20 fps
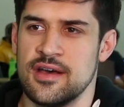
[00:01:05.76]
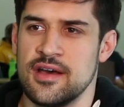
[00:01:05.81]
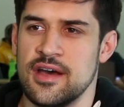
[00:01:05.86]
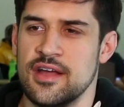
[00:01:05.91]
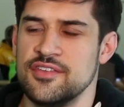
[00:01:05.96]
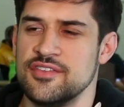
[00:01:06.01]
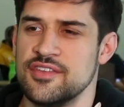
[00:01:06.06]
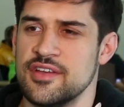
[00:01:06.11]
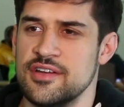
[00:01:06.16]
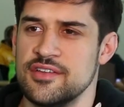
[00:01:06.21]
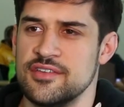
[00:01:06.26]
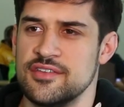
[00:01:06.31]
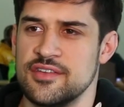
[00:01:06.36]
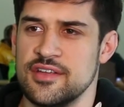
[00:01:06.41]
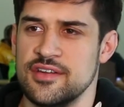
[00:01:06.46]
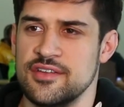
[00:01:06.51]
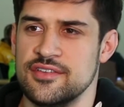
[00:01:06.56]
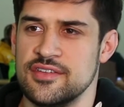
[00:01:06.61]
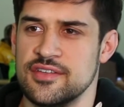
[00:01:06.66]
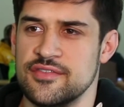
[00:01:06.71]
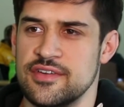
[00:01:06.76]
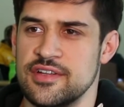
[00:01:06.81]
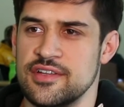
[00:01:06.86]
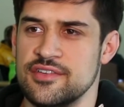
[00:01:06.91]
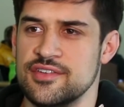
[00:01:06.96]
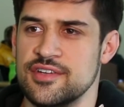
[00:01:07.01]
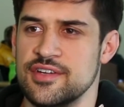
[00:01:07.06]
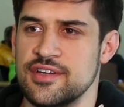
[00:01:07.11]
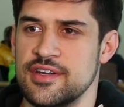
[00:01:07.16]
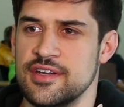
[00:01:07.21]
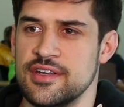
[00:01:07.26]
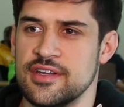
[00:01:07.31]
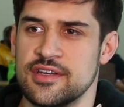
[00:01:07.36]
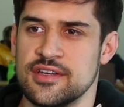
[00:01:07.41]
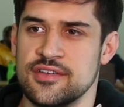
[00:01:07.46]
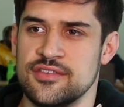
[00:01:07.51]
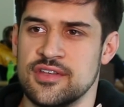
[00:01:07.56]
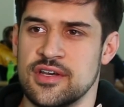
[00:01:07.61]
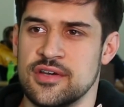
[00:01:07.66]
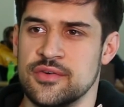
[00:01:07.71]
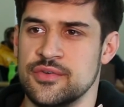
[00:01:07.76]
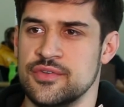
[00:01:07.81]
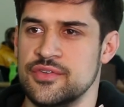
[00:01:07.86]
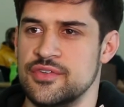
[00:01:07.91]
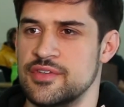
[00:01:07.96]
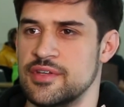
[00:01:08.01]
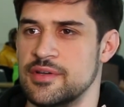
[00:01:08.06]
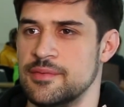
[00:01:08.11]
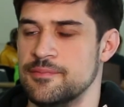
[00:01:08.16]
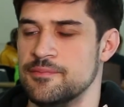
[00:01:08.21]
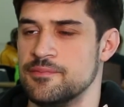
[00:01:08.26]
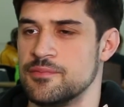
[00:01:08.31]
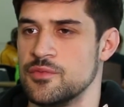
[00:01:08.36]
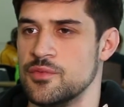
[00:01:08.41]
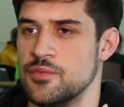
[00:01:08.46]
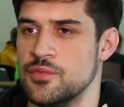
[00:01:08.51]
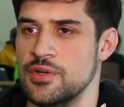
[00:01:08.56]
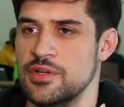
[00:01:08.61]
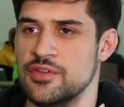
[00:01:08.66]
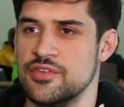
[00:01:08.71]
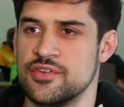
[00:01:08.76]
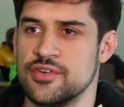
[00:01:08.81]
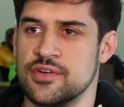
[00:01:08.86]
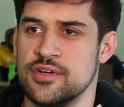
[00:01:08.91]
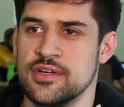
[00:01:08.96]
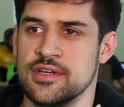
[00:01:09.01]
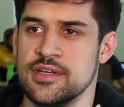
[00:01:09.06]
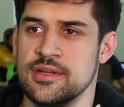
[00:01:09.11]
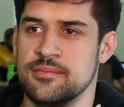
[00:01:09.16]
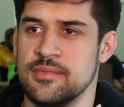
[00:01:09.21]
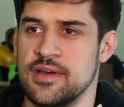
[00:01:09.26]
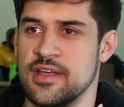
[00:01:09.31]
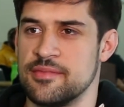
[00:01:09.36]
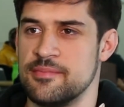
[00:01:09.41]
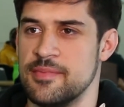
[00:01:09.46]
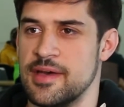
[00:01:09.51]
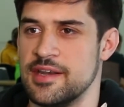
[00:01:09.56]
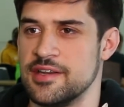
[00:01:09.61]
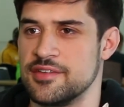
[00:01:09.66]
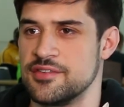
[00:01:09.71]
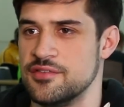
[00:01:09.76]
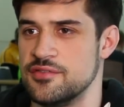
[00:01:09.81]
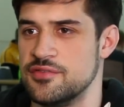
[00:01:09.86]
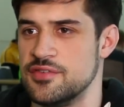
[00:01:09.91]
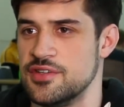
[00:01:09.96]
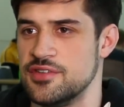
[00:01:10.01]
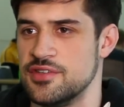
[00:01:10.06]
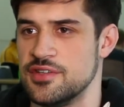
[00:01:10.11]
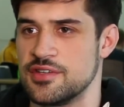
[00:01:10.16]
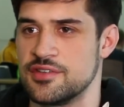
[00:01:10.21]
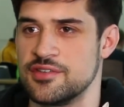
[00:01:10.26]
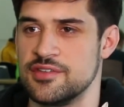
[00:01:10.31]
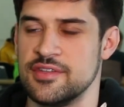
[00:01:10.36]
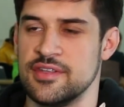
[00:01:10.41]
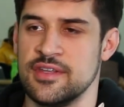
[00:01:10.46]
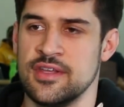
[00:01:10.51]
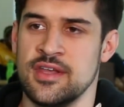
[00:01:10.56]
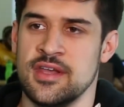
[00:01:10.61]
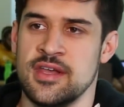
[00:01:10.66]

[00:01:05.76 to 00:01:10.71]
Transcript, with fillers: I decided to study civil engineering because I was really strong in mathematics and physics,